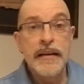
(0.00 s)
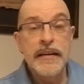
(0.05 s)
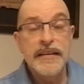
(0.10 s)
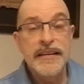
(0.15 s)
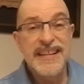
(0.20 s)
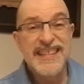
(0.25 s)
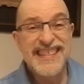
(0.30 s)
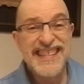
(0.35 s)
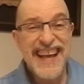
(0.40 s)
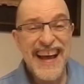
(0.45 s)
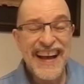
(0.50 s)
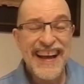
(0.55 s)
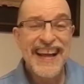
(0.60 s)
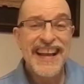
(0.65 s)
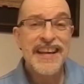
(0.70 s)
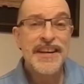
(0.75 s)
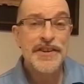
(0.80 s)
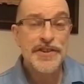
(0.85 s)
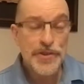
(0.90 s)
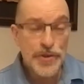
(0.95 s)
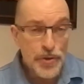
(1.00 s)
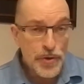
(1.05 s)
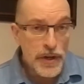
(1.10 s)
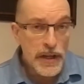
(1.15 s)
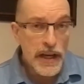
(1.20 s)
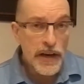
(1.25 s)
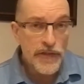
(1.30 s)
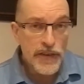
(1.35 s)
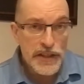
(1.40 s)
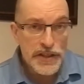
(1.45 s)
The second
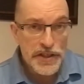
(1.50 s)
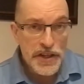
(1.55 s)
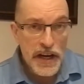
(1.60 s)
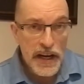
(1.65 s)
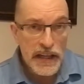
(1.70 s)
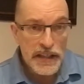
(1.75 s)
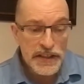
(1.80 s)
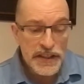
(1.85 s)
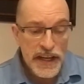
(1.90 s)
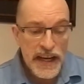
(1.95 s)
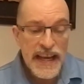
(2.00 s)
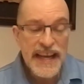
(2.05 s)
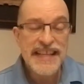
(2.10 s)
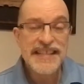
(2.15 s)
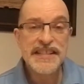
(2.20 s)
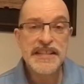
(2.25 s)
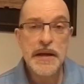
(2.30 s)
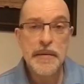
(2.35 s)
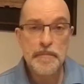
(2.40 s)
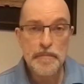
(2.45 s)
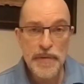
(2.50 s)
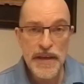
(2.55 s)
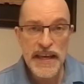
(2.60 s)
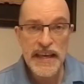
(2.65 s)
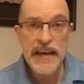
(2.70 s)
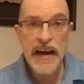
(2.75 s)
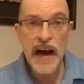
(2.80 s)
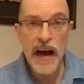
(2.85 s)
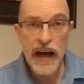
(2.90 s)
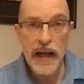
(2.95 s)
duty of a judge is to
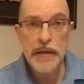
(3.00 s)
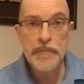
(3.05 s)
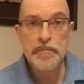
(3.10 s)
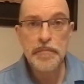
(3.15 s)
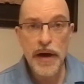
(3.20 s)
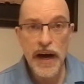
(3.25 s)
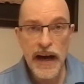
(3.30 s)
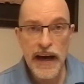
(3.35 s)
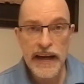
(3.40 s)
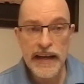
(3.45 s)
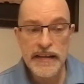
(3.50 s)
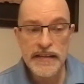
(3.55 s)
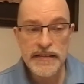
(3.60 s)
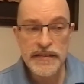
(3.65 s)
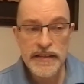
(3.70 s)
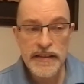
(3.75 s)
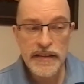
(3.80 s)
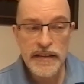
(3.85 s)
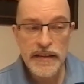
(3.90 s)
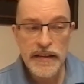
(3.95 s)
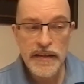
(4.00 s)
be unbiased,